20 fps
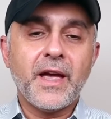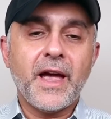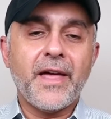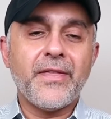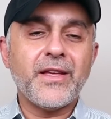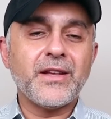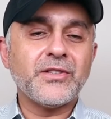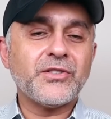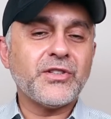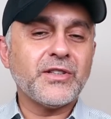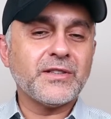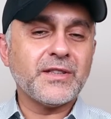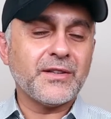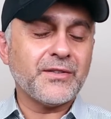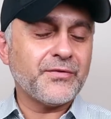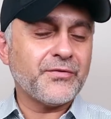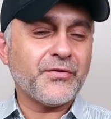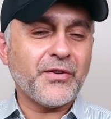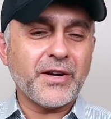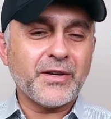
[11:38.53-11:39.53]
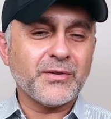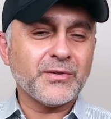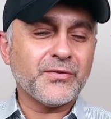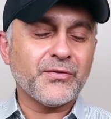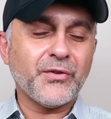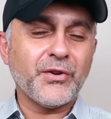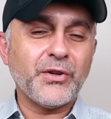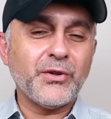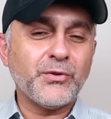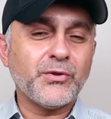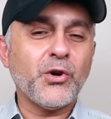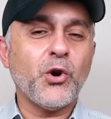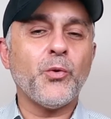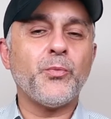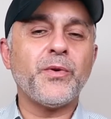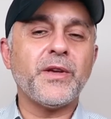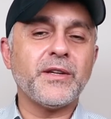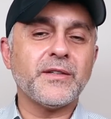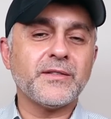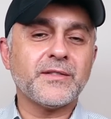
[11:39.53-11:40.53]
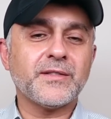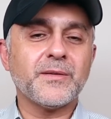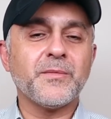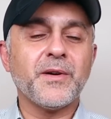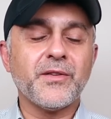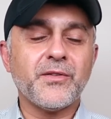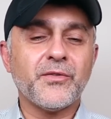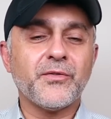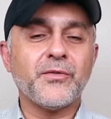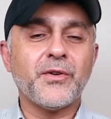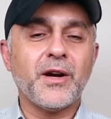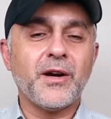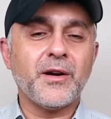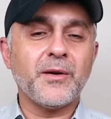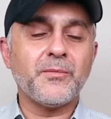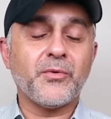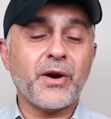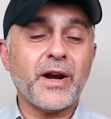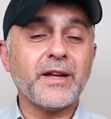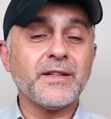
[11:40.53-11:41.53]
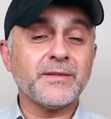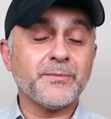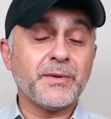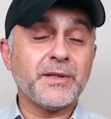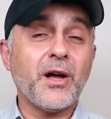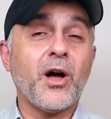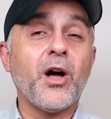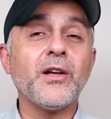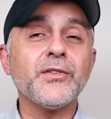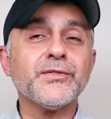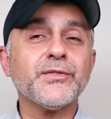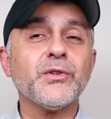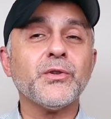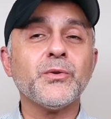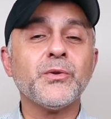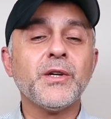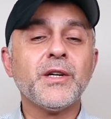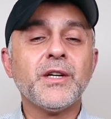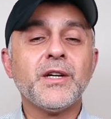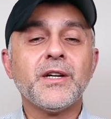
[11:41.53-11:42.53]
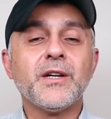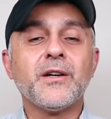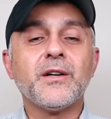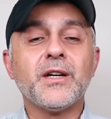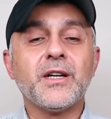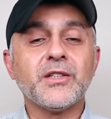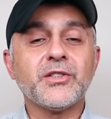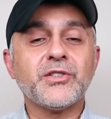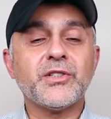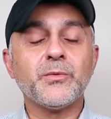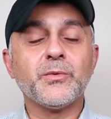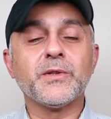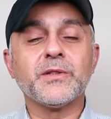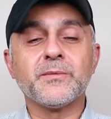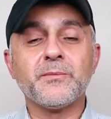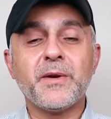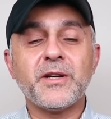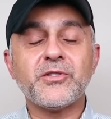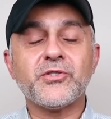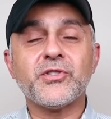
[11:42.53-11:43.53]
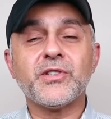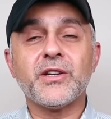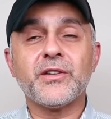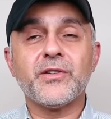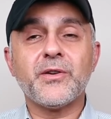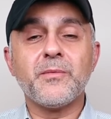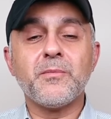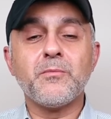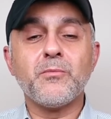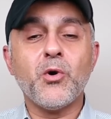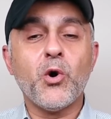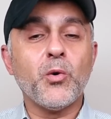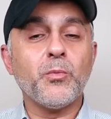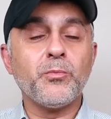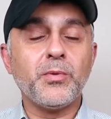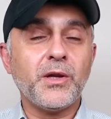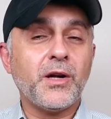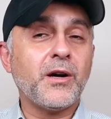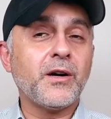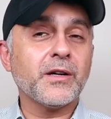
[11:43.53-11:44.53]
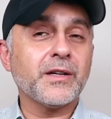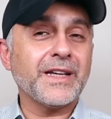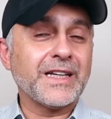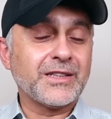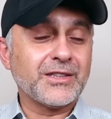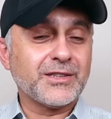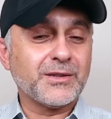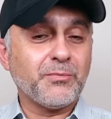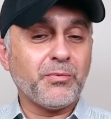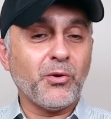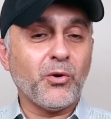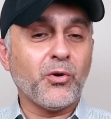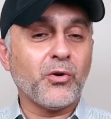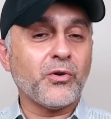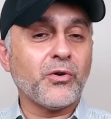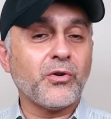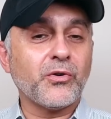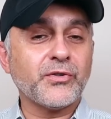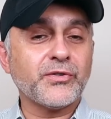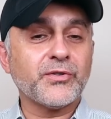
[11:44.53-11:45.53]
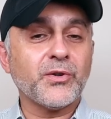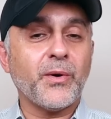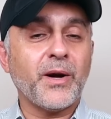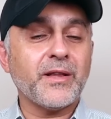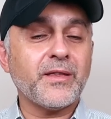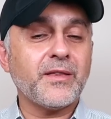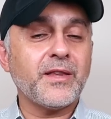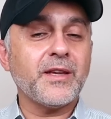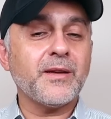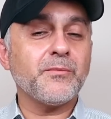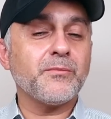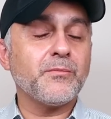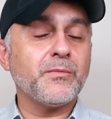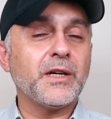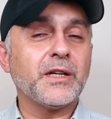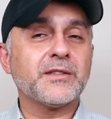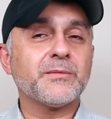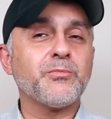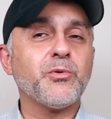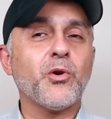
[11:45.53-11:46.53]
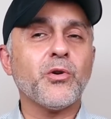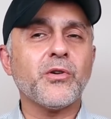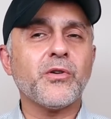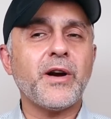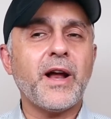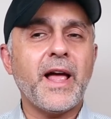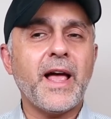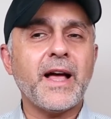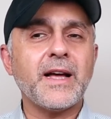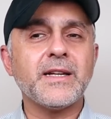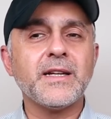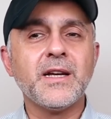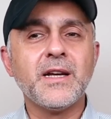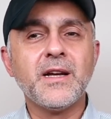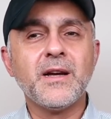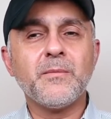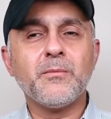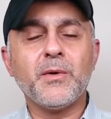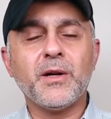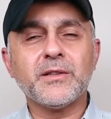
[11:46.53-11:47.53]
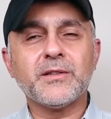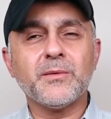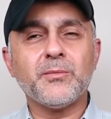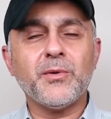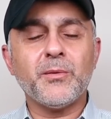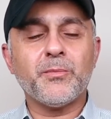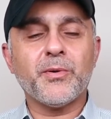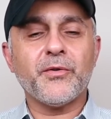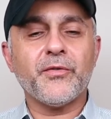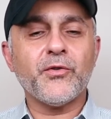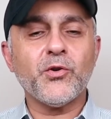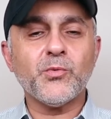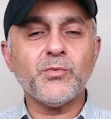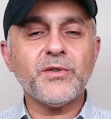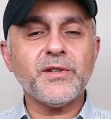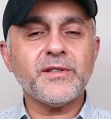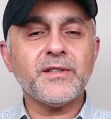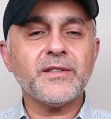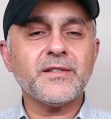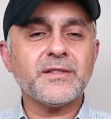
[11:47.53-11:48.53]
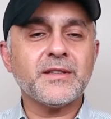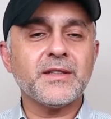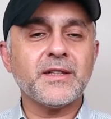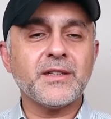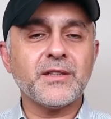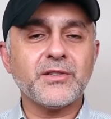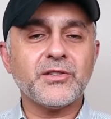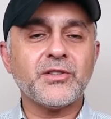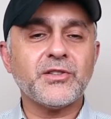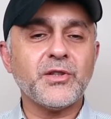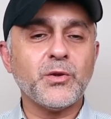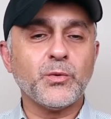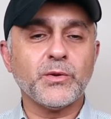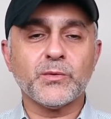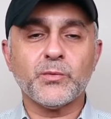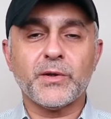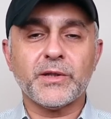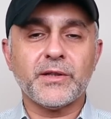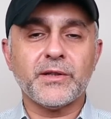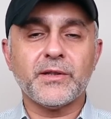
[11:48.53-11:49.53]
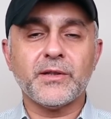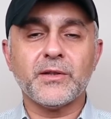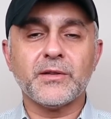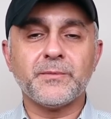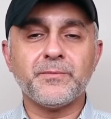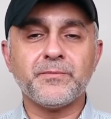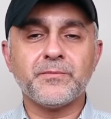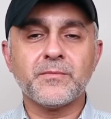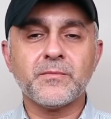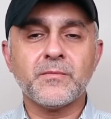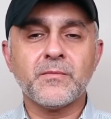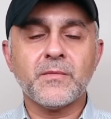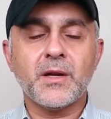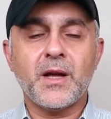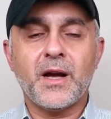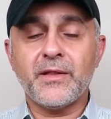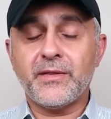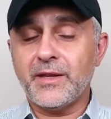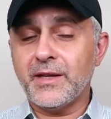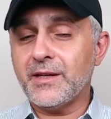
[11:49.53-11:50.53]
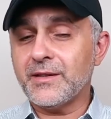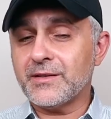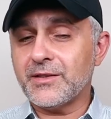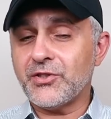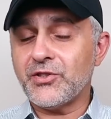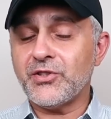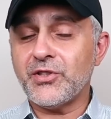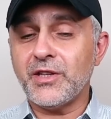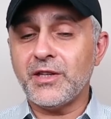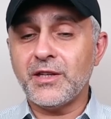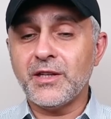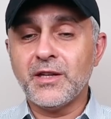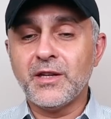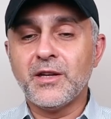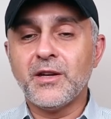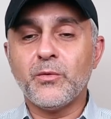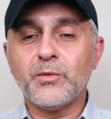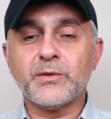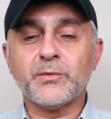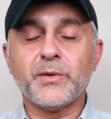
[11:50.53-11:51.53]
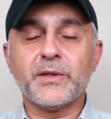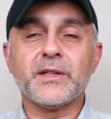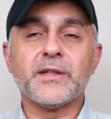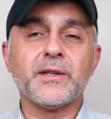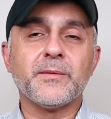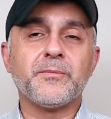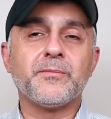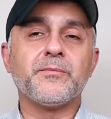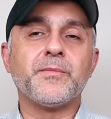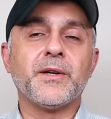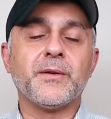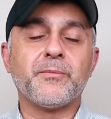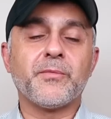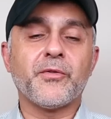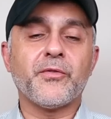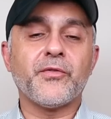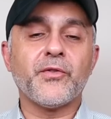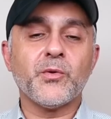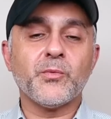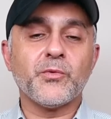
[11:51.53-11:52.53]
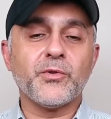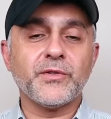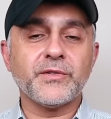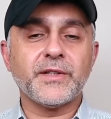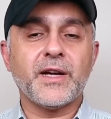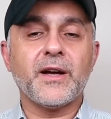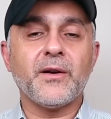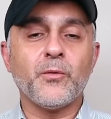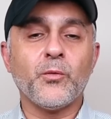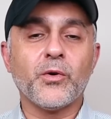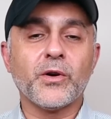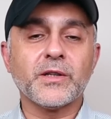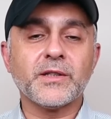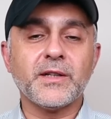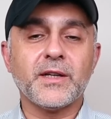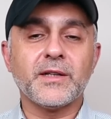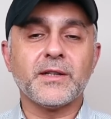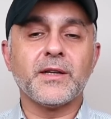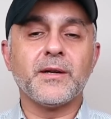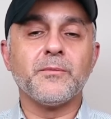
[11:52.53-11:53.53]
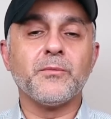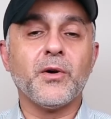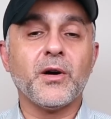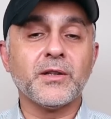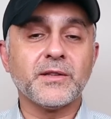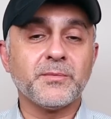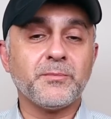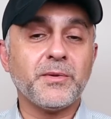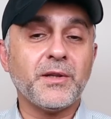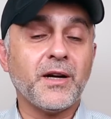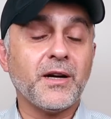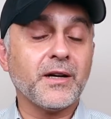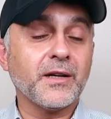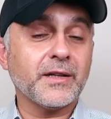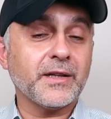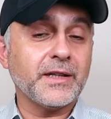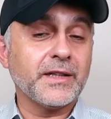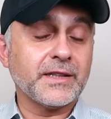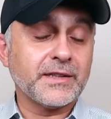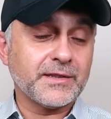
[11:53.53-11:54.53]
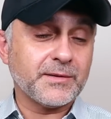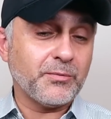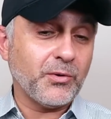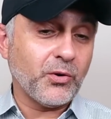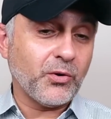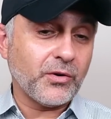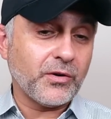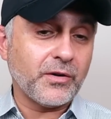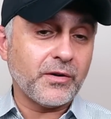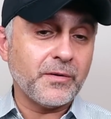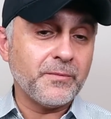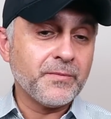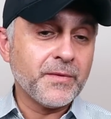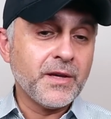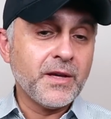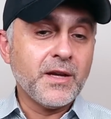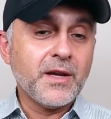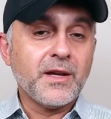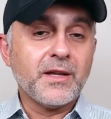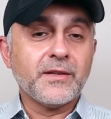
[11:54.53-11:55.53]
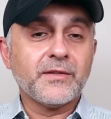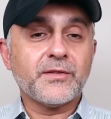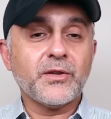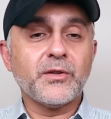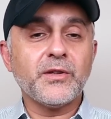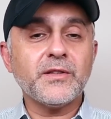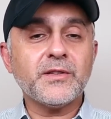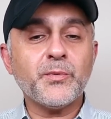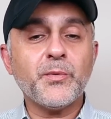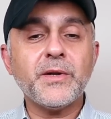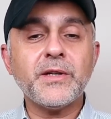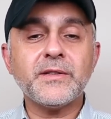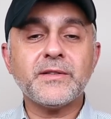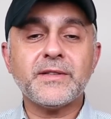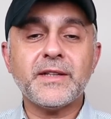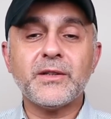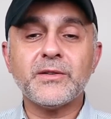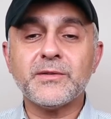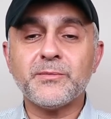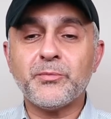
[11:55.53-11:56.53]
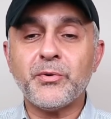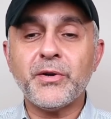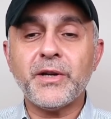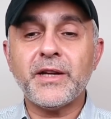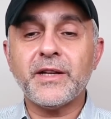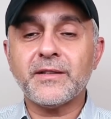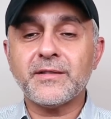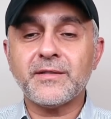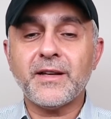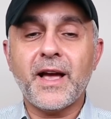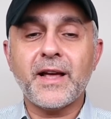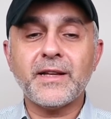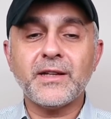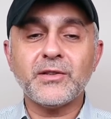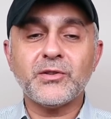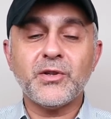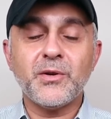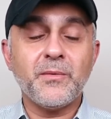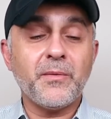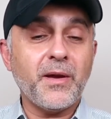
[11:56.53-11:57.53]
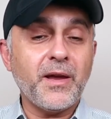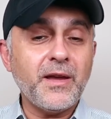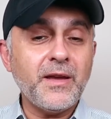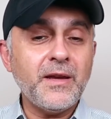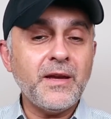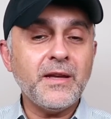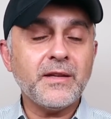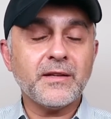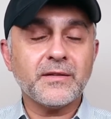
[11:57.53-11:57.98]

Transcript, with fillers: And then she's done fragrance for Utopia and some other uh, brands, but also uh, she was mentioned under Mont Blanc Explorer. So I think Explorer had multiple perfumers listed and she was one of the I think it's a she, was one of the, the, perfumers that worked on a Mont Blanc Explorer. So this one sounds pretty exciting to me.